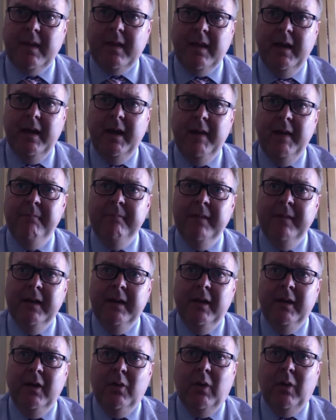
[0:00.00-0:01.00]

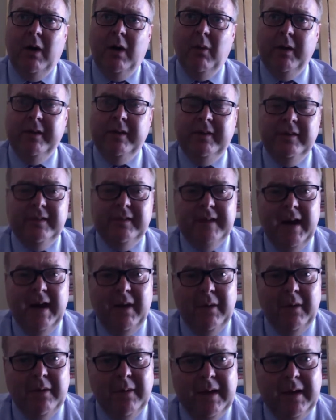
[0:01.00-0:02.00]
what I wanted to start
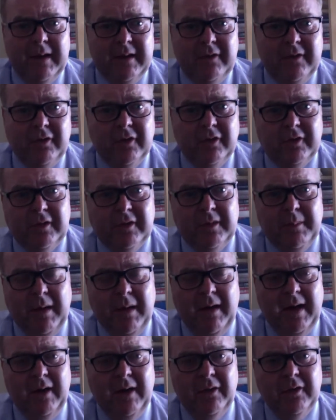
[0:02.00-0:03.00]
with really is just
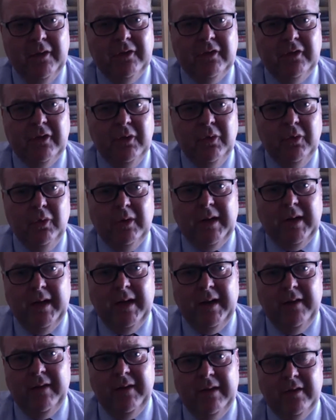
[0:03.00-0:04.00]
about how the school kind
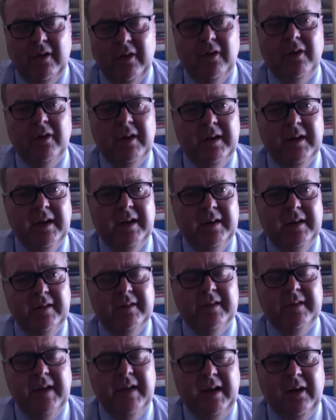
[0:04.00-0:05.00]
of is organised
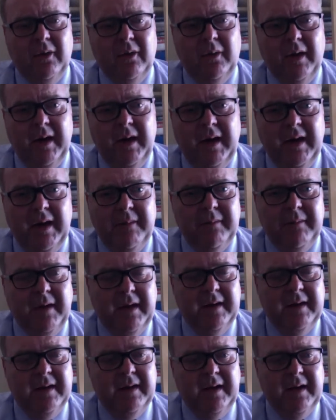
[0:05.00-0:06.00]
now,
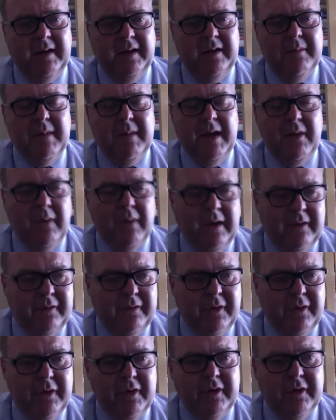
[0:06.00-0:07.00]
and you may well have
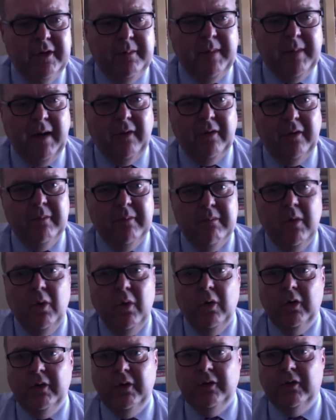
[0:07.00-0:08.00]
heard about the
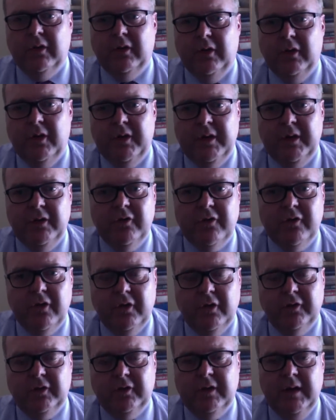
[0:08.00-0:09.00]
Moorlands Learning
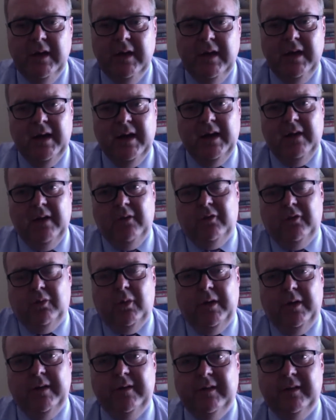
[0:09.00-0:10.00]
Trust, and I was
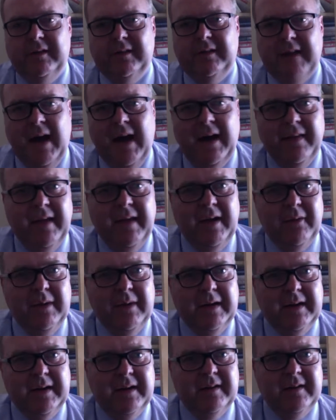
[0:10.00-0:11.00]
wanting to start there
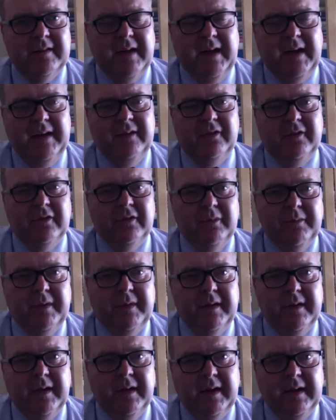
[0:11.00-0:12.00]
really, because that is
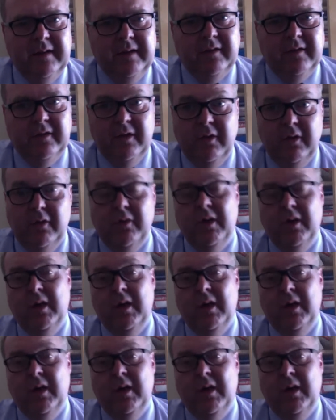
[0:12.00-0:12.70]
something that is new